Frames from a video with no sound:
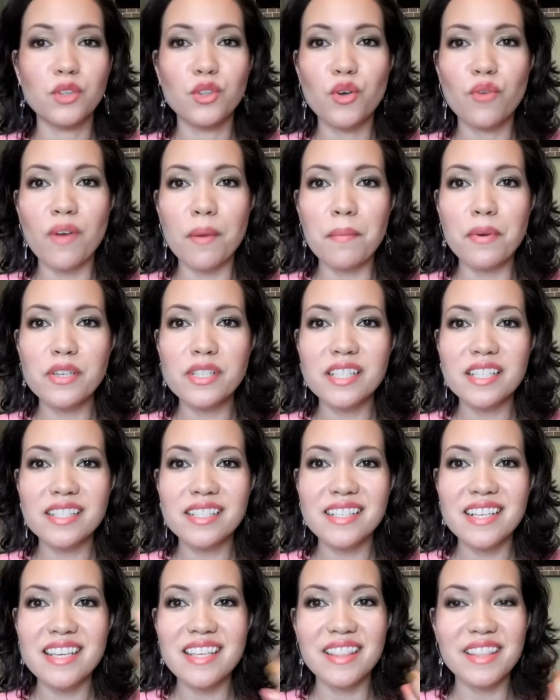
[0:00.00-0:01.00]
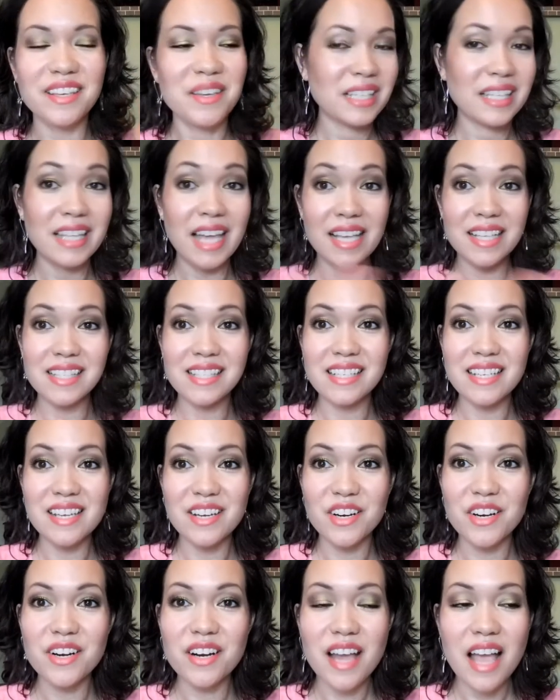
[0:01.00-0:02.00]
November 16th last
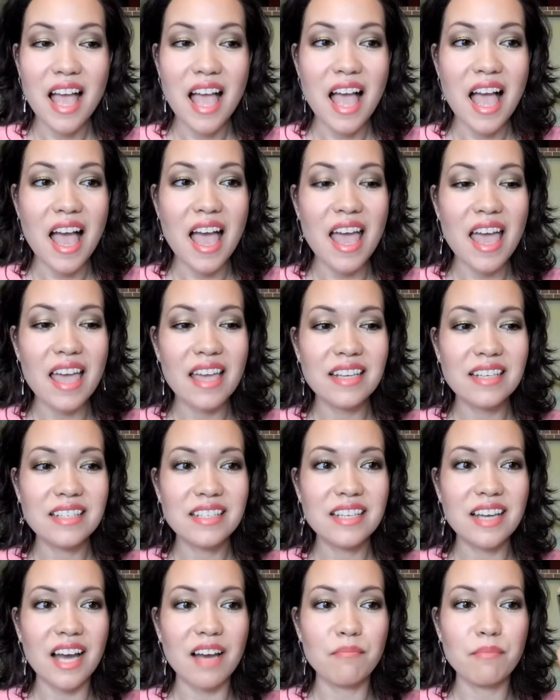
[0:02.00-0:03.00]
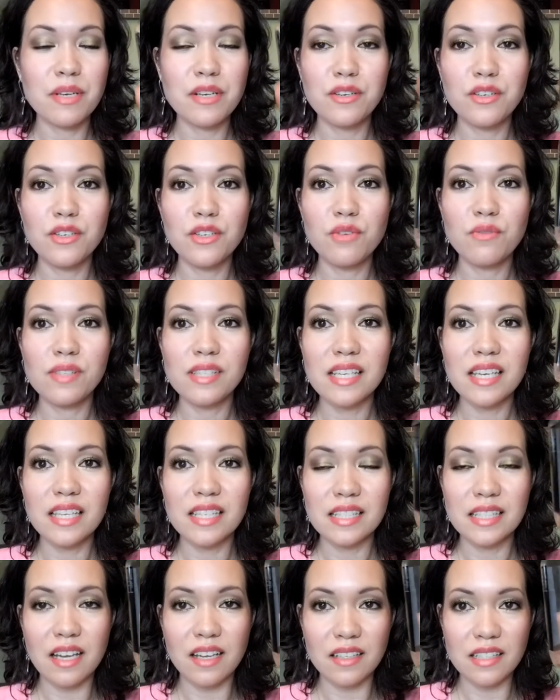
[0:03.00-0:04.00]
year and I've been using
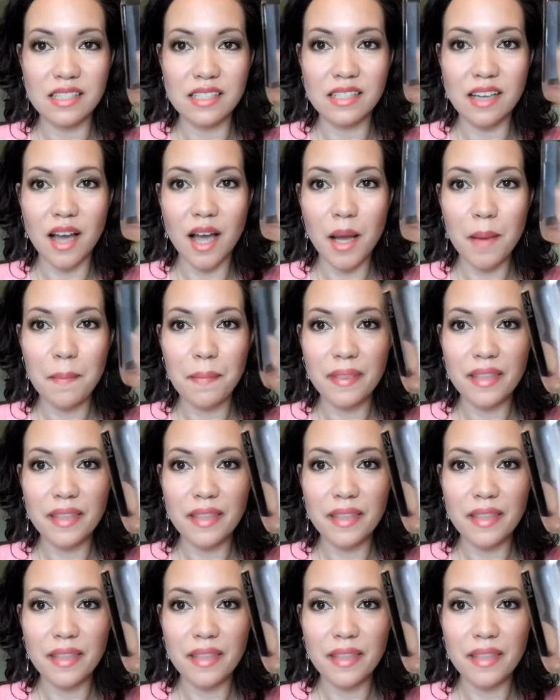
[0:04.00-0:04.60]
it nonstop.